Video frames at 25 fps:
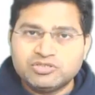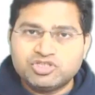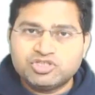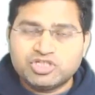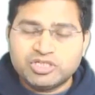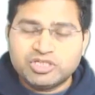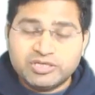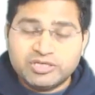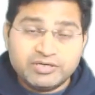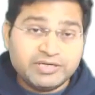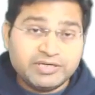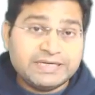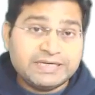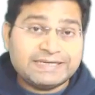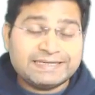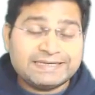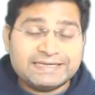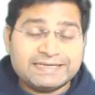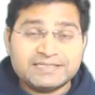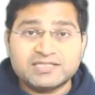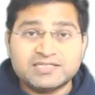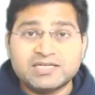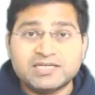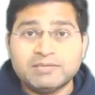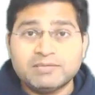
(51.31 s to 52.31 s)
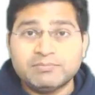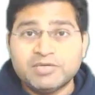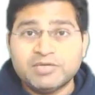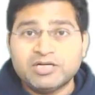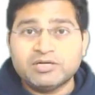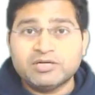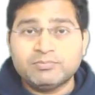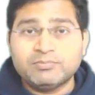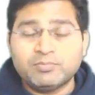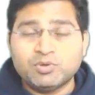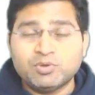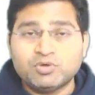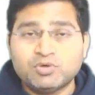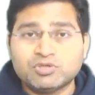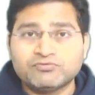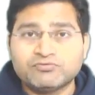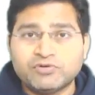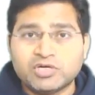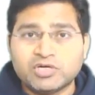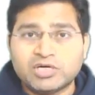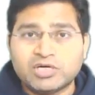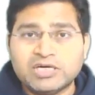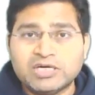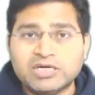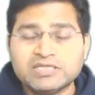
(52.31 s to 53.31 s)
generate HTML reports
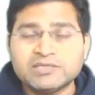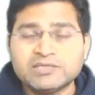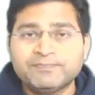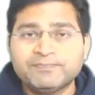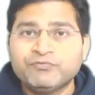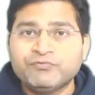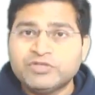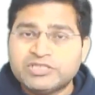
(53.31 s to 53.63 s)
for us.